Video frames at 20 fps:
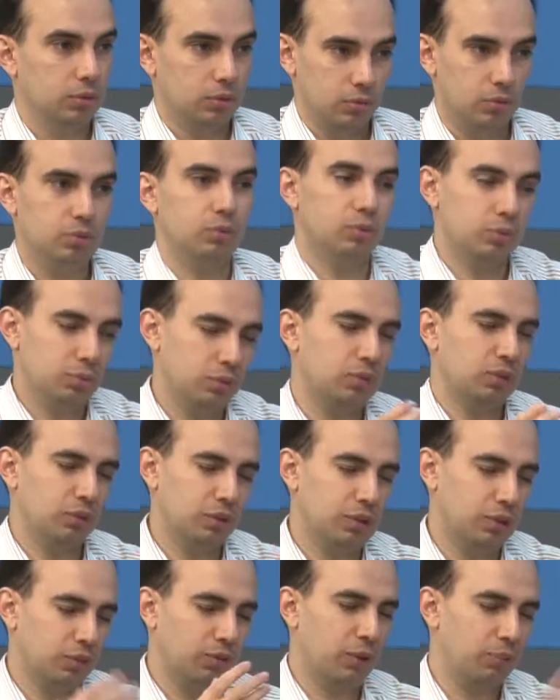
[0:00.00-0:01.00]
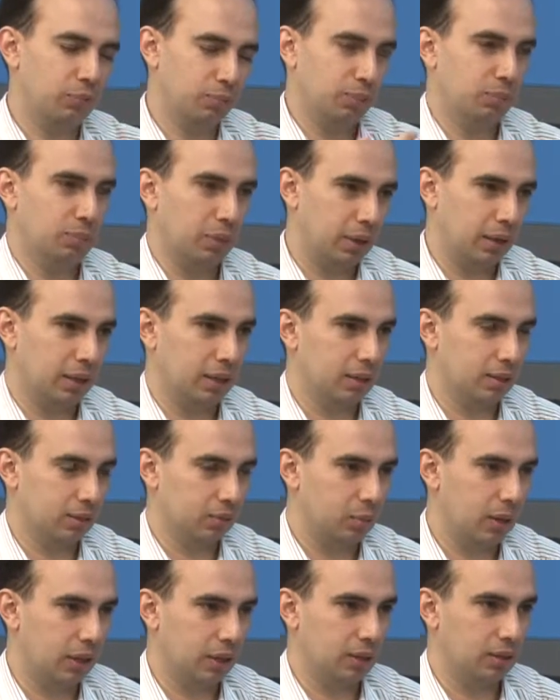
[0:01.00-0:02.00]
If I'm
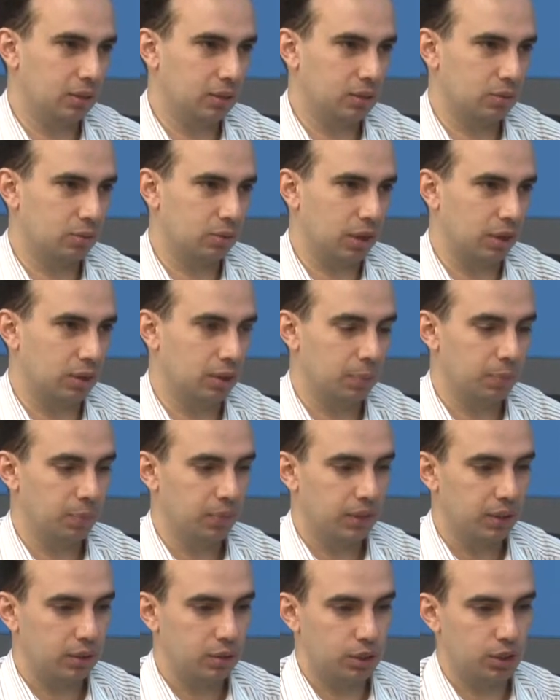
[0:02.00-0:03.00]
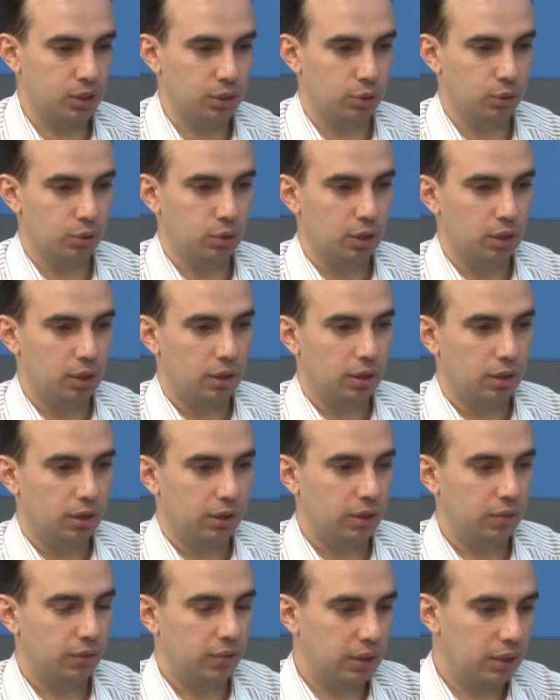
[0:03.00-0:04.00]
making this right. So
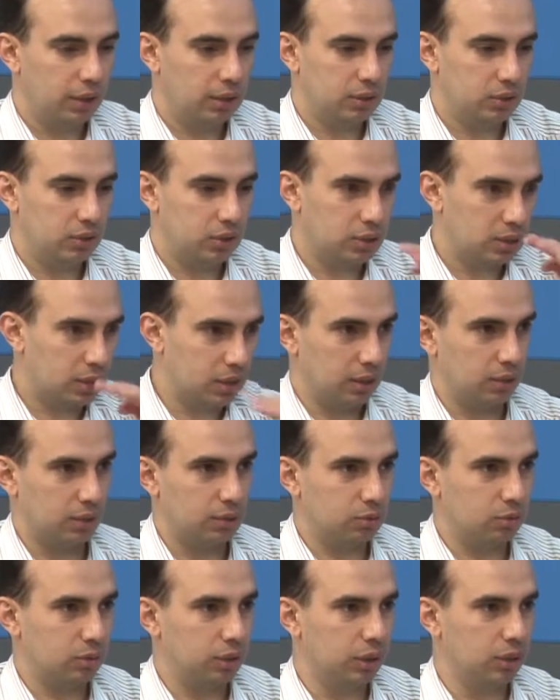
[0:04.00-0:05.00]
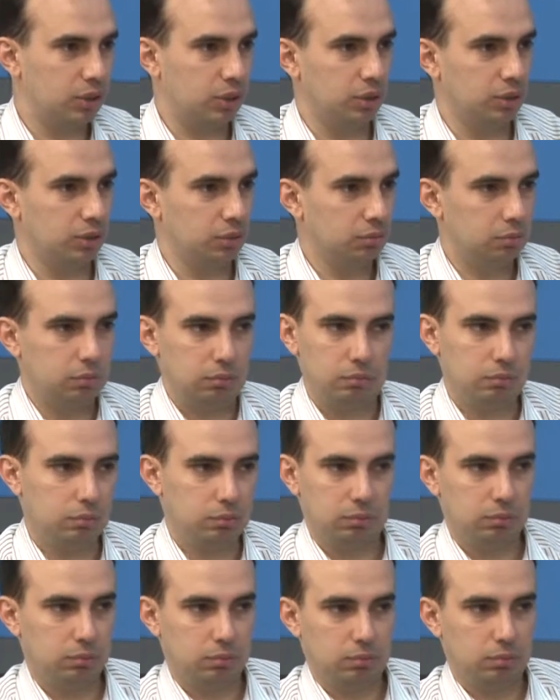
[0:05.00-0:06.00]
if I just cut the relation,
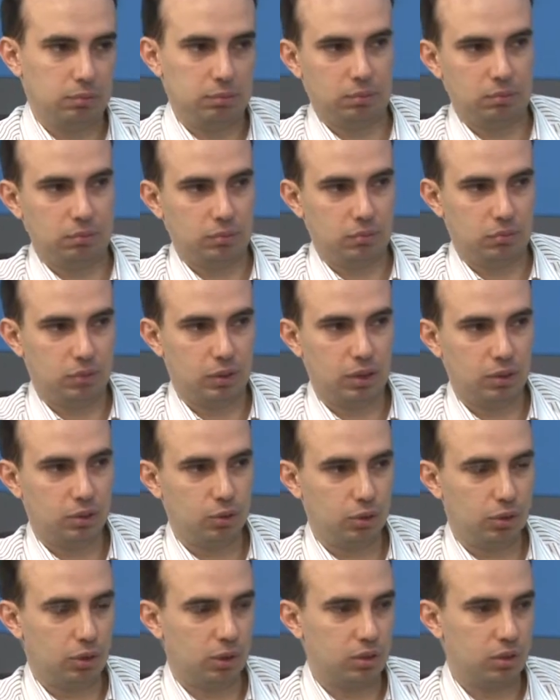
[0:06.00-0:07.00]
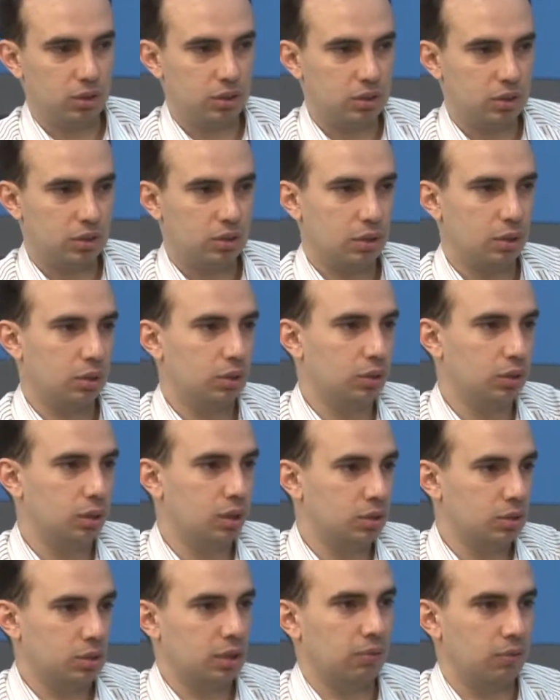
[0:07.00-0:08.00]
then I just
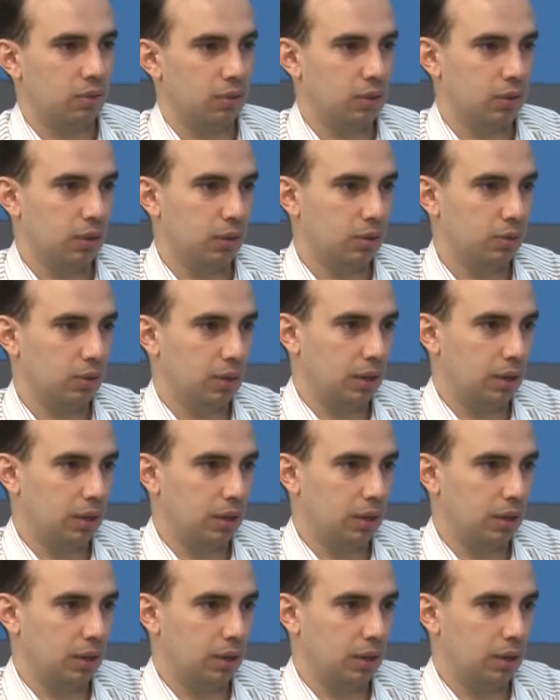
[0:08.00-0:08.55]
lost everything.